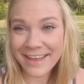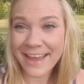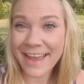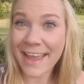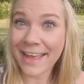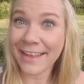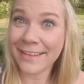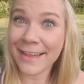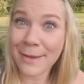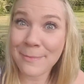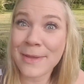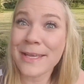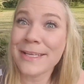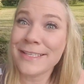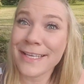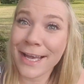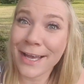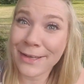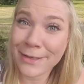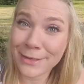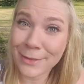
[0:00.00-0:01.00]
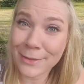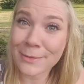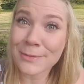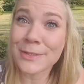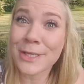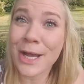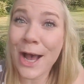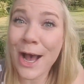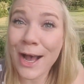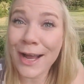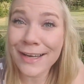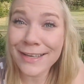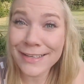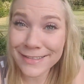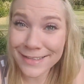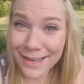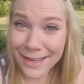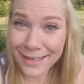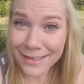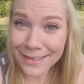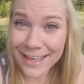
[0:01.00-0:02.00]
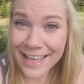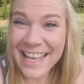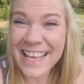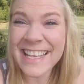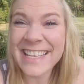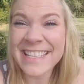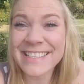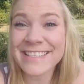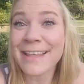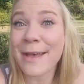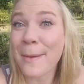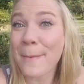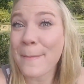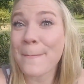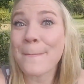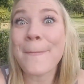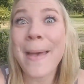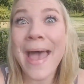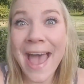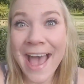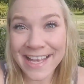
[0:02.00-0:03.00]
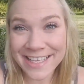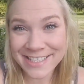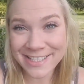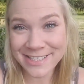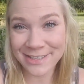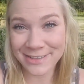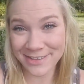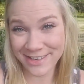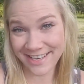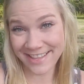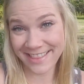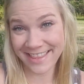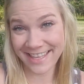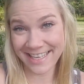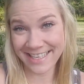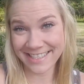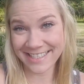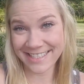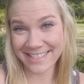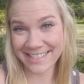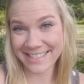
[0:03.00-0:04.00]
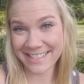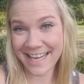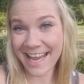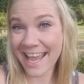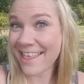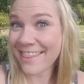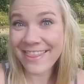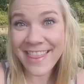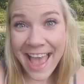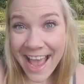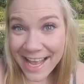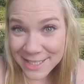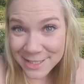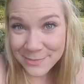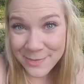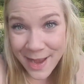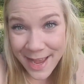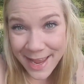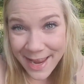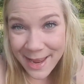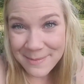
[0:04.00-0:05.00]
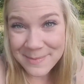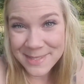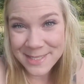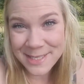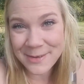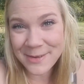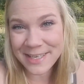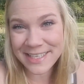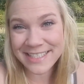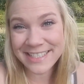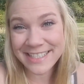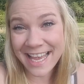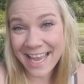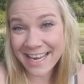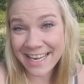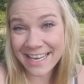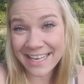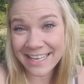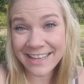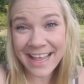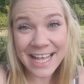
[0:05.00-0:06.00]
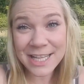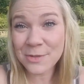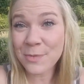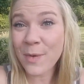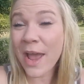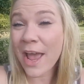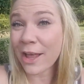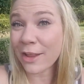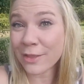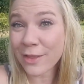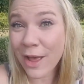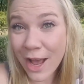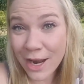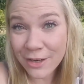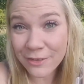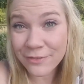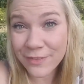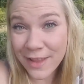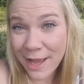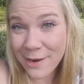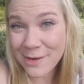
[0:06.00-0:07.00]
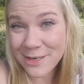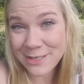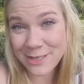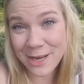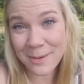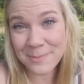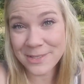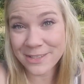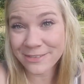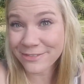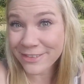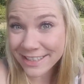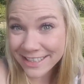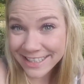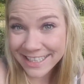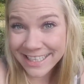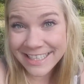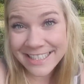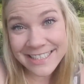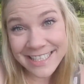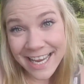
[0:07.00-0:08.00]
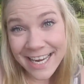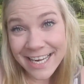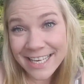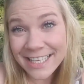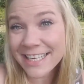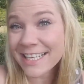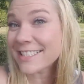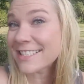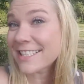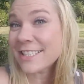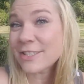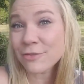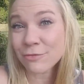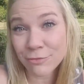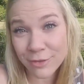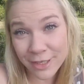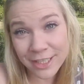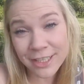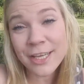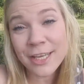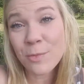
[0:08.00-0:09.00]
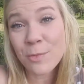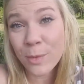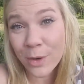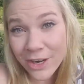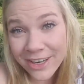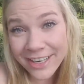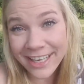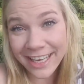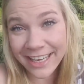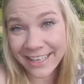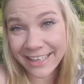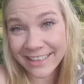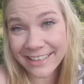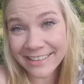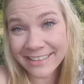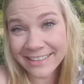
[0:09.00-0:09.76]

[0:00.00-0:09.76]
And let me tell you, Todd Young is the master in this. And that's why I'm so excited. That's why a lot of flower shops are really excited, because it's really working.